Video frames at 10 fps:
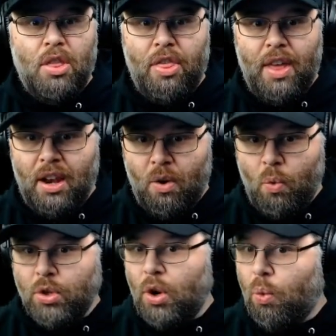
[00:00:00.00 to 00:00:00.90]
that
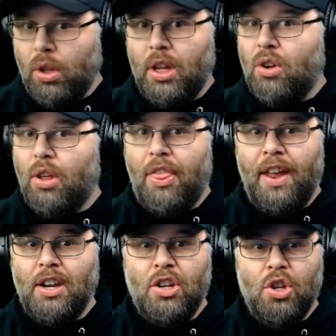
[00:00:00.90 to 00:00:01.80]
was a really good
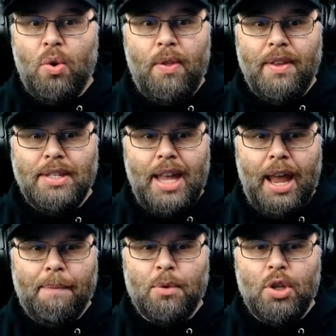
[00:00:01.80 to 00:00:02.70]
thing to do in this
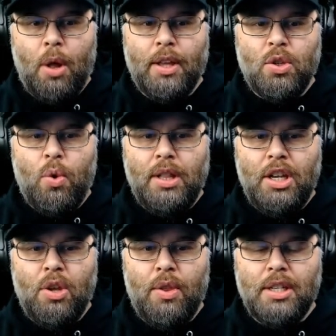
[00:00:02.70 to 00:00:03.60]
game. So let's quickly
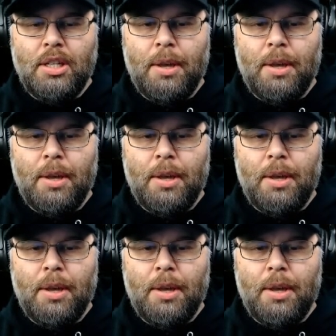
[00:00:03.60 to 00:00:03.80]
do this.